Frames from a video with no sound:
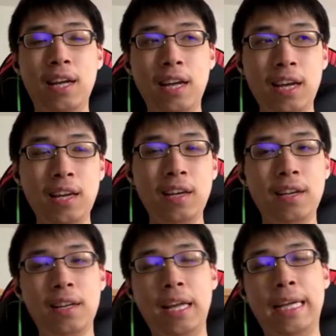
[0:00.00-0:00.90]
and
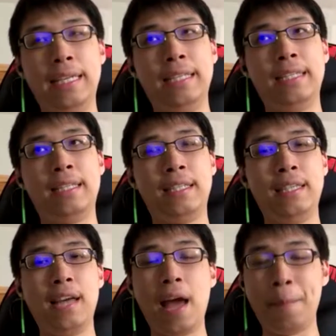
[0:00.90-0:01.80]
it is
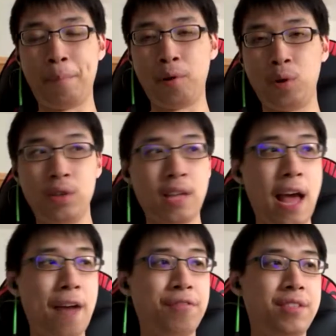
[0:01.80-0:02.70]
the emperor's
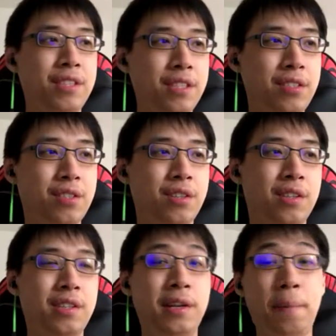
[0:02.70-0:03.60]
half
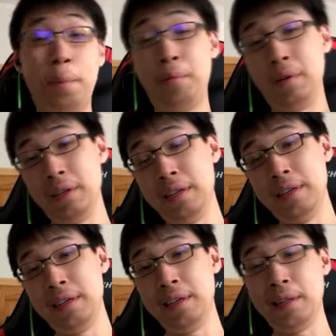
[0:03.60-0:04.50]
sister,
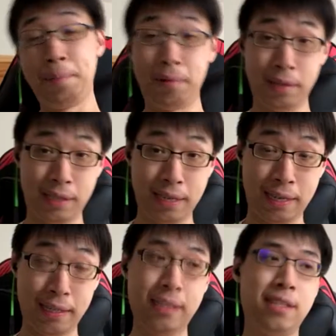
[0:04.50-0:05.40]
the
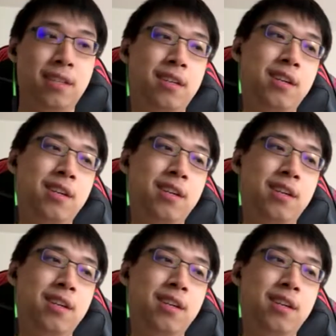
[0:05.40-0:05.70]
princess,